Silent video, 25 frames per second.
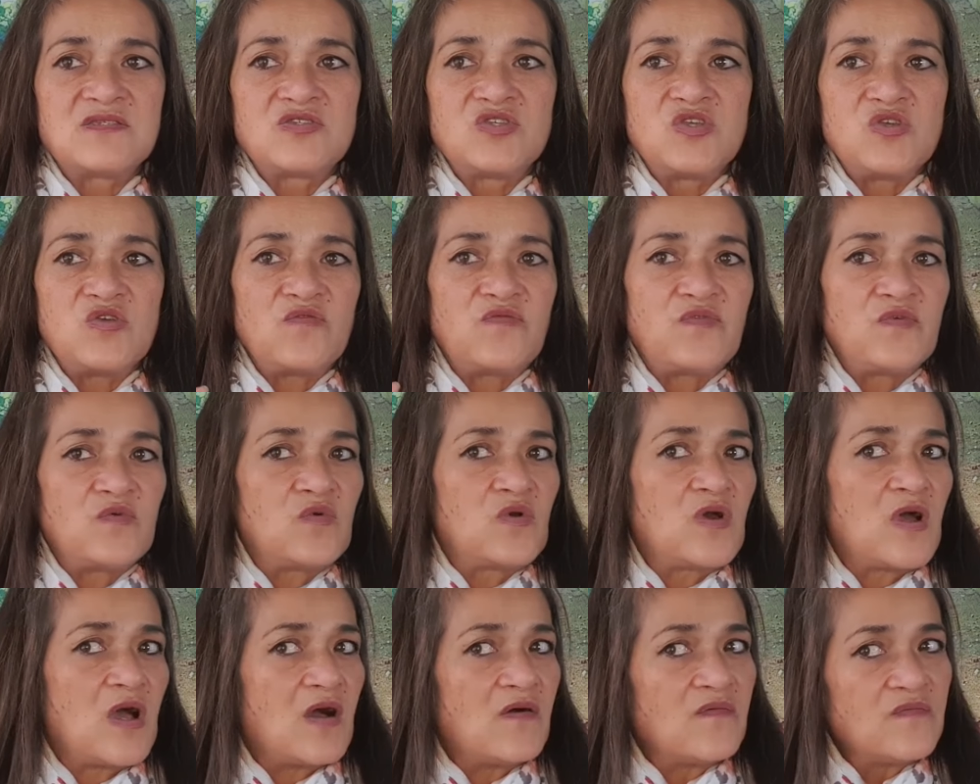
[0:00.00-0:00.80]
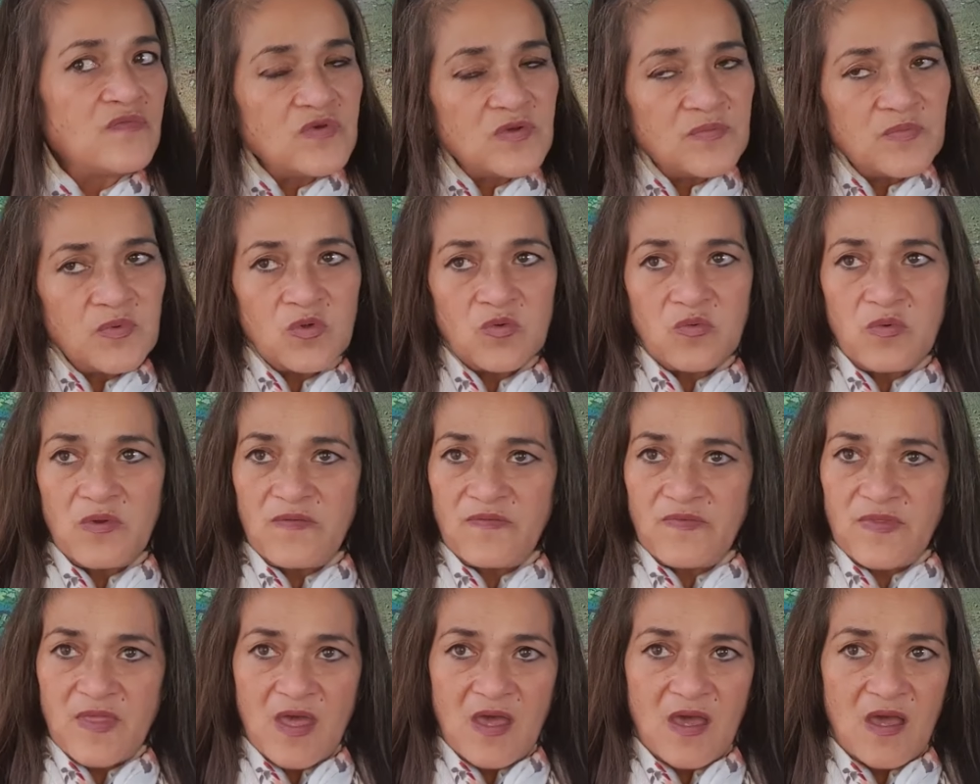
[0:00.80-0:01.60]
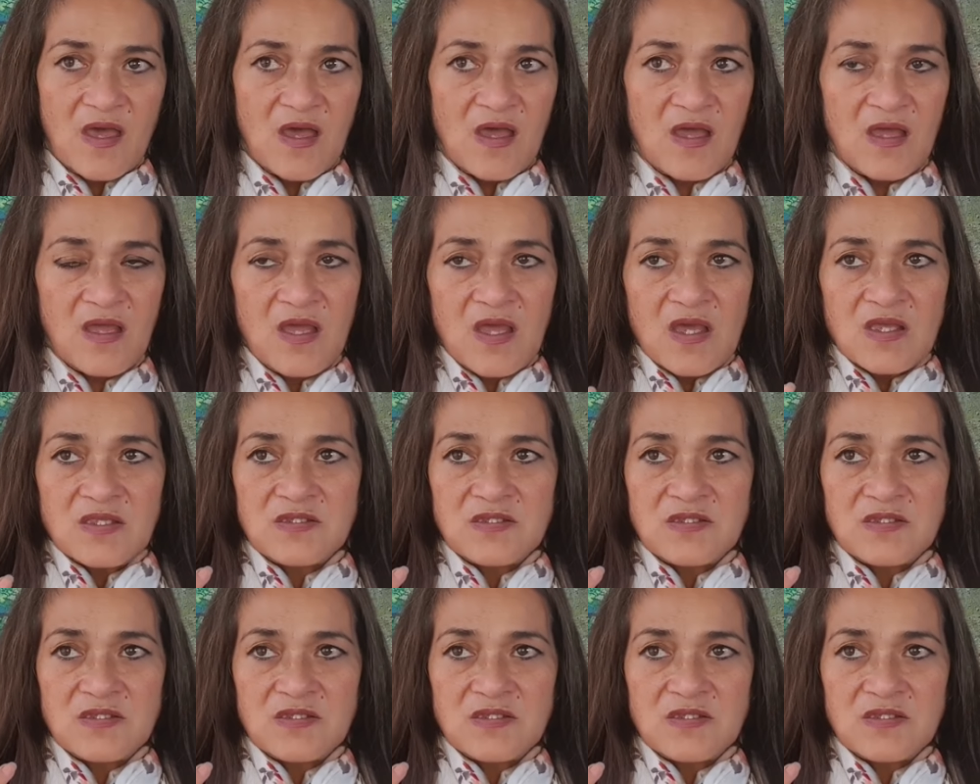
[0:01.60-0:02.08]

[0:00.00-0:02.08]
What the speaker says: Do you feel comfortable with that?